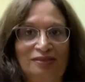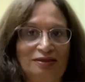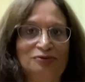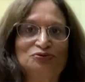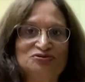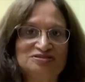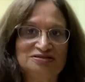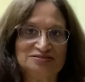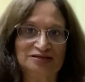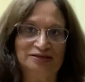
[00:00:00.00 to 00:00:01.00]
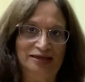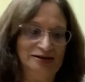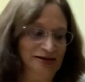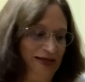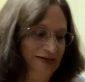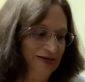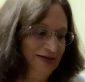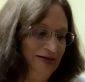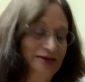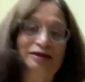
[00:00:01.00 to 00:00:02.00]
roast this again
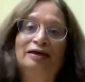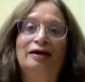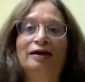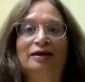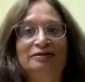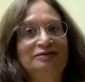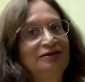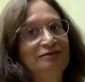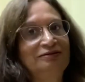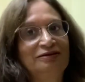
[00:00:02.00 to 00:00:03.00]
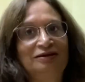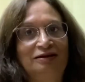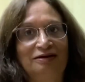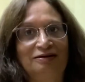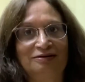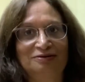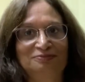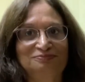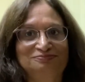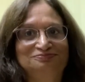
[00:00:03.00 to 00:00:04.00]
lightly and then
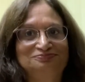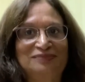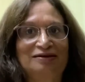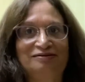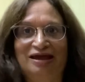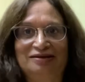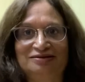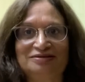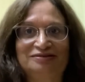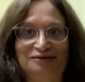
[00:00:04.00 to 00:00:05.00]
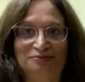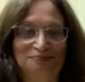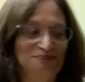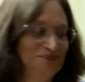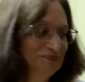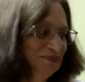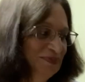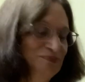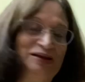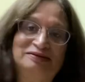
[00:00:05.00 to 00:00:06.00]
grind it in the
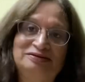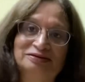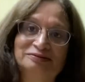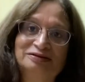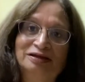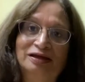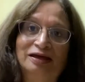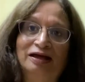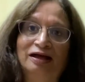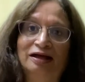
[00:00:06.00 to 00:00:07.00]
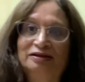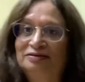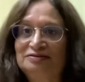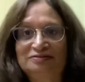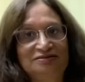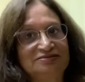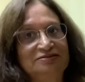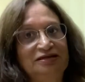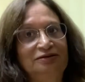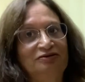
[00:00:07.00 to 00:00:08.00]
blender. And this
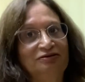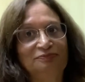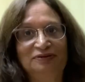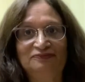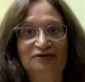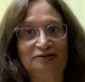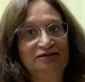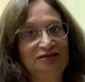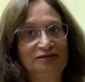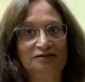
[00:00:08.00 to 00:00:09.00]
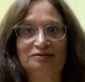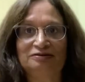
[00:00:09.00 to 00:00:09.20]
need not be very